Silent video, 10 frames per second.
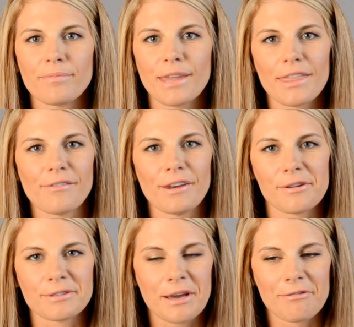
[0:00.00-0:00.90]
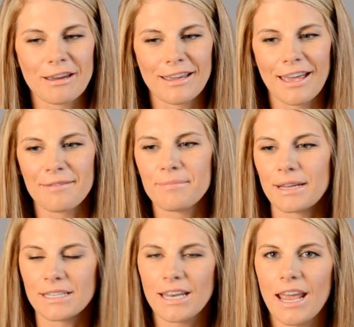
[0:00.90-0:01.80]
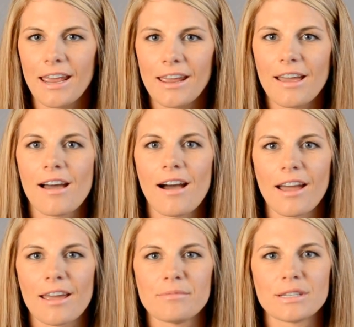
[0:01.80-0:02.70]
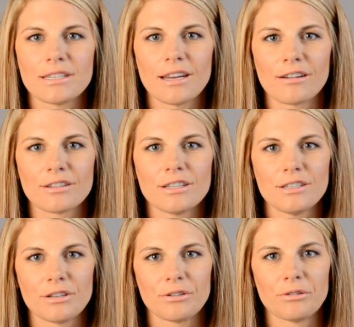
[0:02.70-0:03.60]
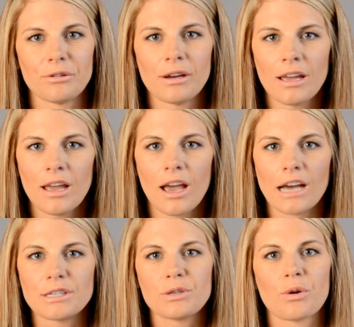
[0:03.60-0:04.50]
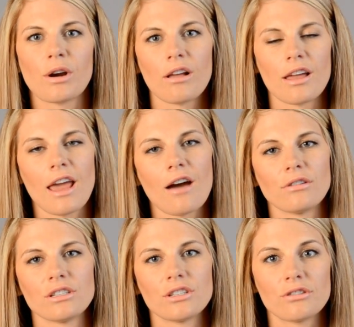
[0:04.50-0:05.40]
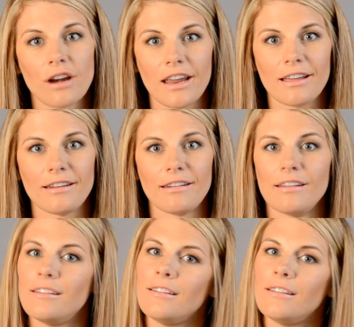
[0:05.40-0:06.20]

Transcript: get the videos going again. But today I am just here to do a tutorial on how to straighten